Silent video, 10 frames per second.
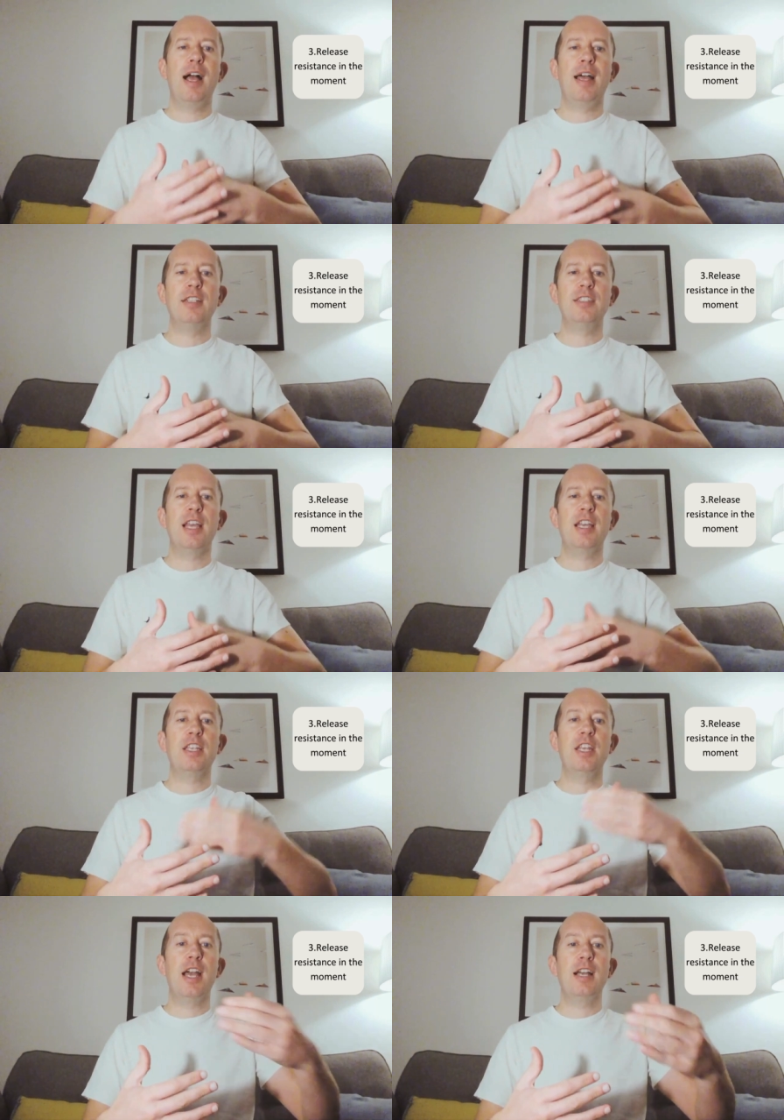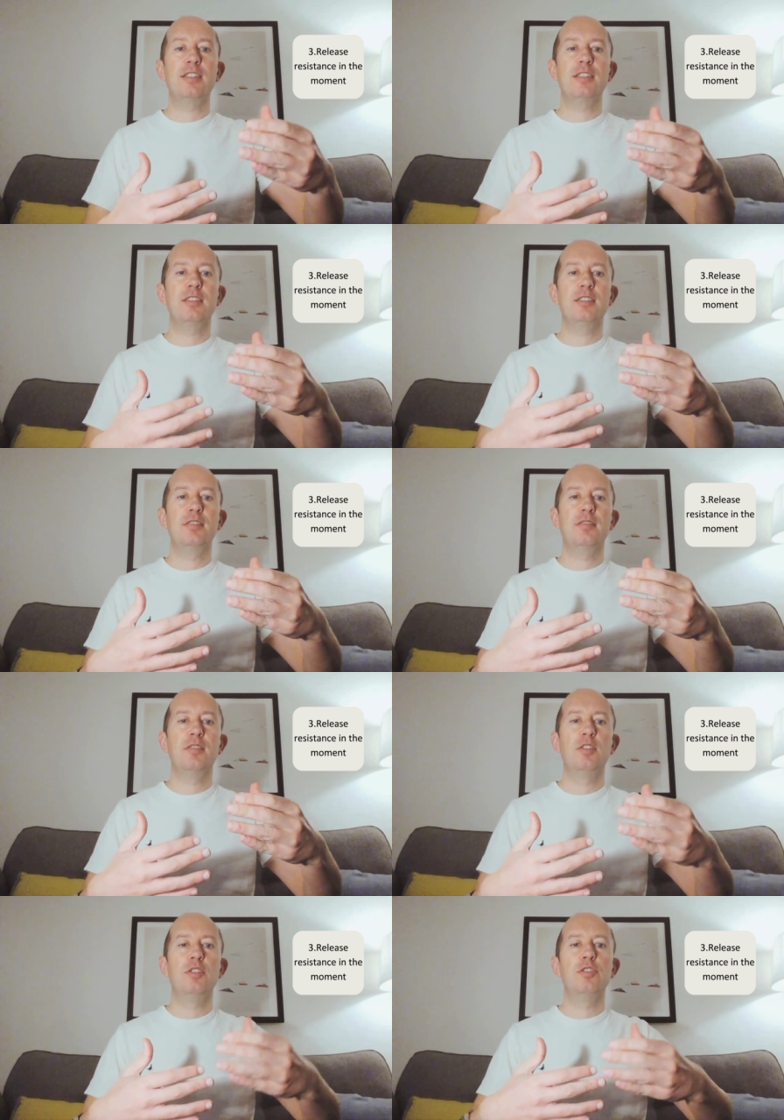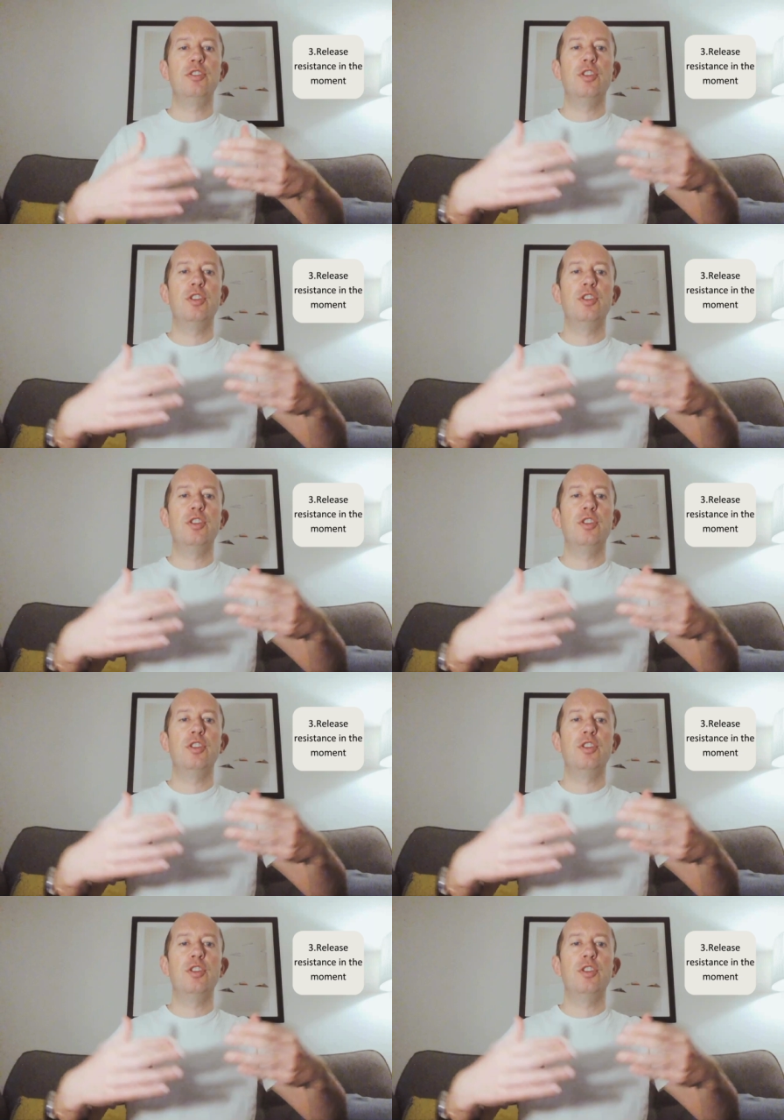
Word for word: and in saying yes to